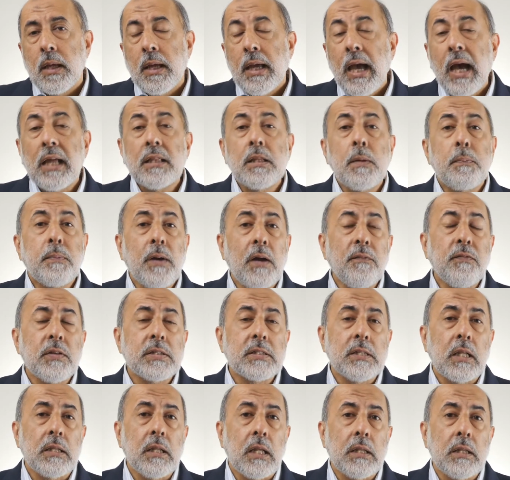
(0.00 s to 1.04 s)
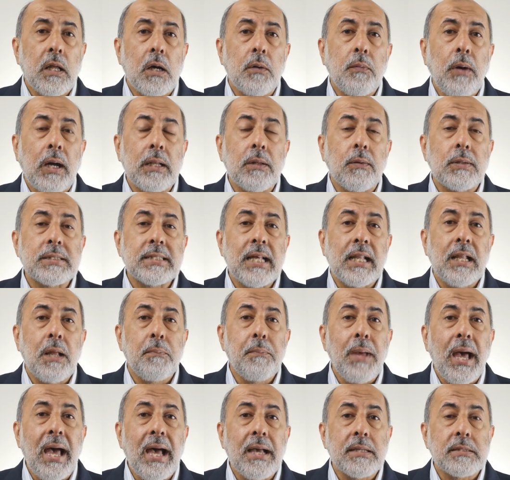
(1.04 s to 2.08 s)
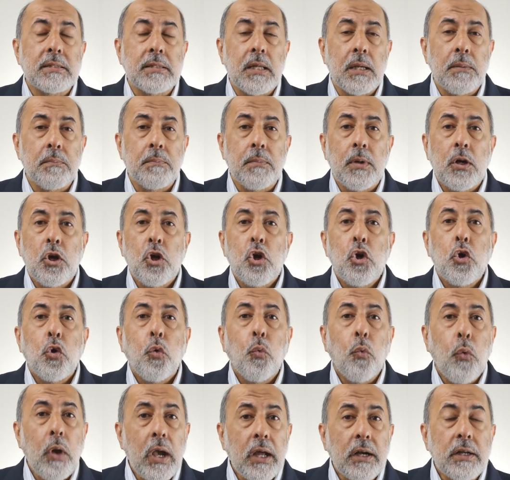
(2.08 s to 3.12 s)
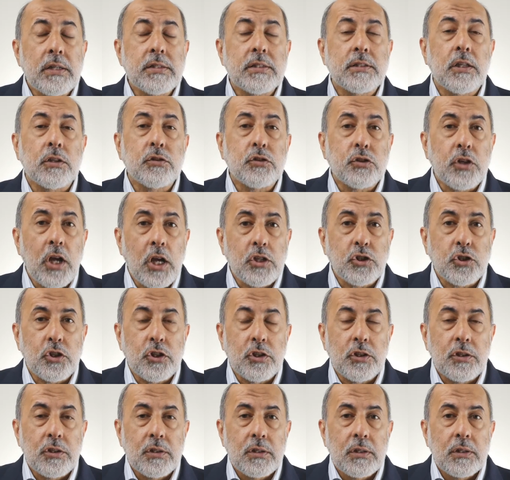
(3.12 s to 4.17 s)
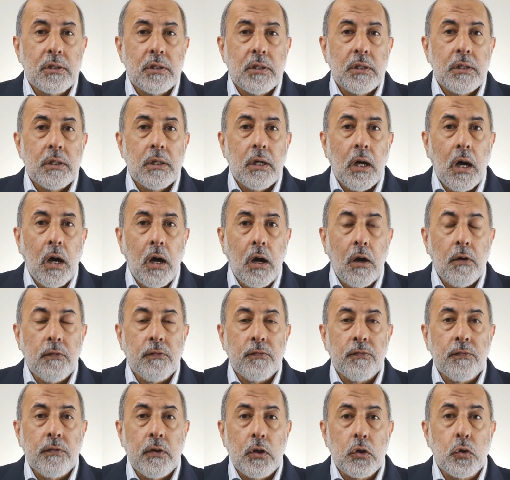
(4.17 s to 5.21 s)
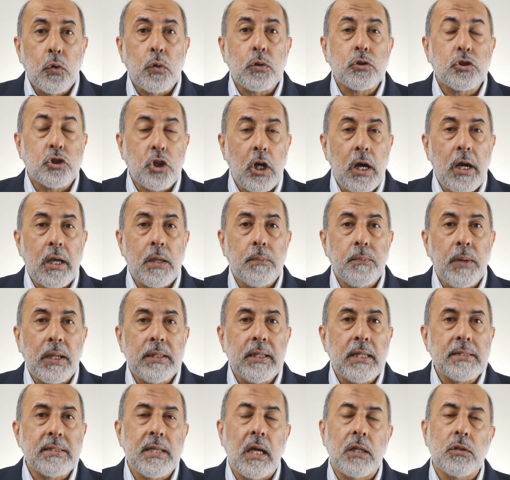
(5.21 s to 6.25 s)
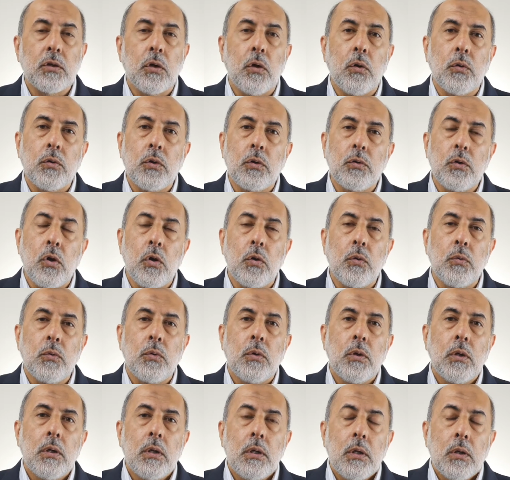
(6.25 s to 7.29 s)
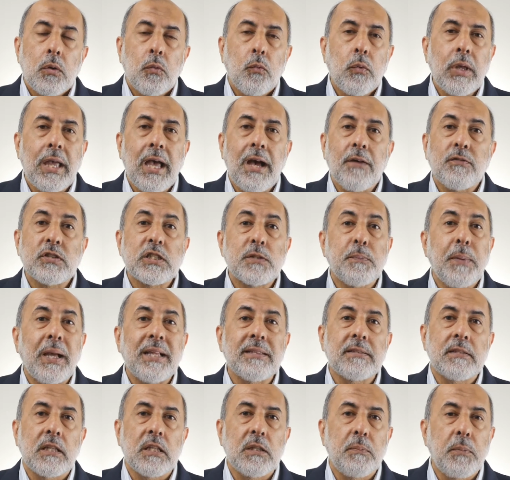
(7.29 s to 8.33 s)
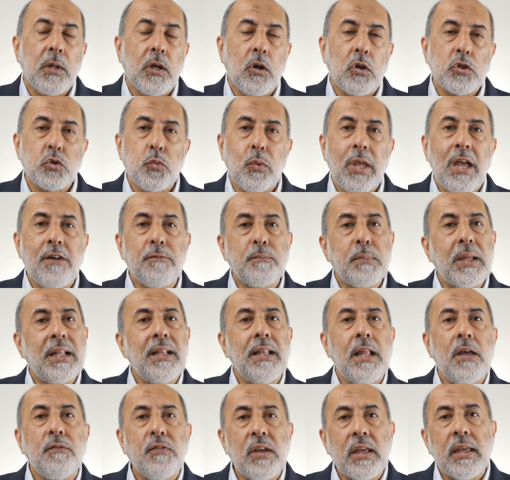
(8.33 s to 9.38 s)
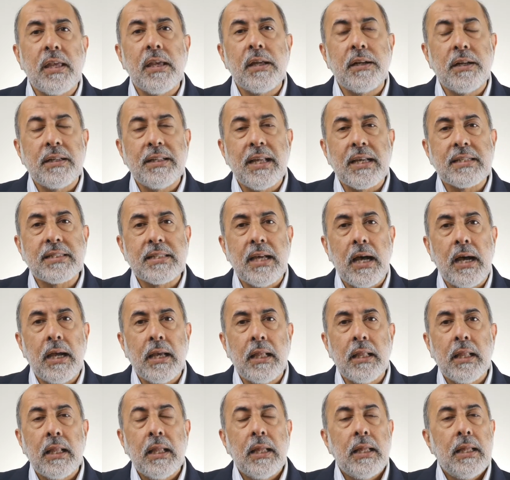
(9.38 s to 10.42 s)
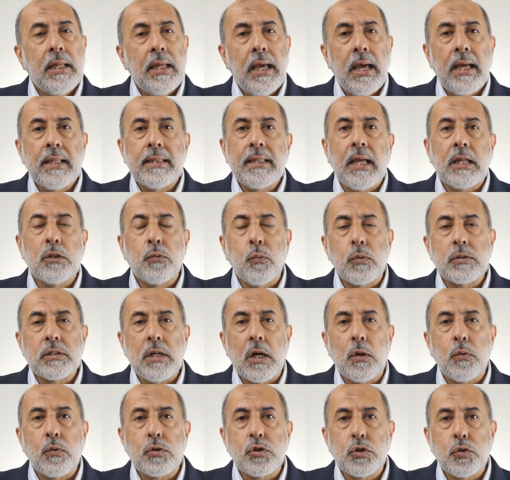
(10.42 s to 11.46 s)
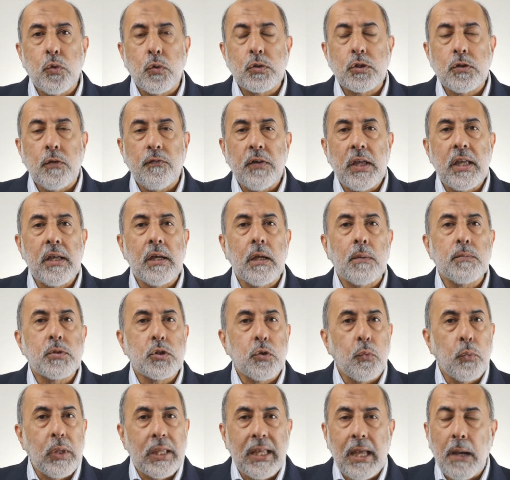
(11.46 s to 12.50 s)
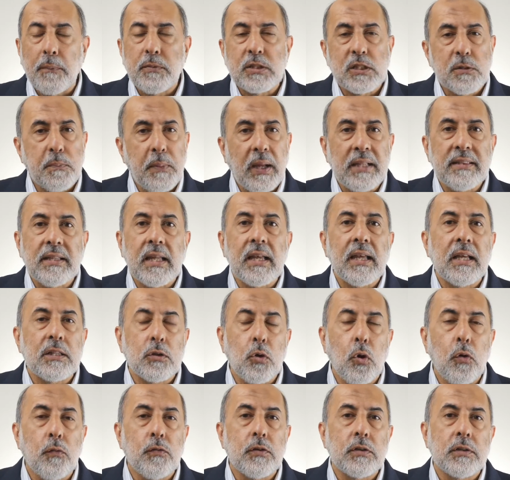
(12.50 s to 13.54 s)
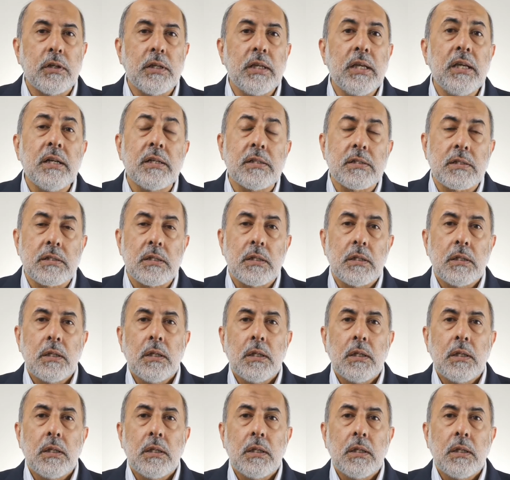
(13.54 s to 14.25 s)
And the Prophet sallallahu alaihi wasallam asked him, "Where is the treasure of your tribe?" And he said, "Oh, you know, we have spent it because we have been living here in exile, and that was our source of income, so we kept spending it over the years."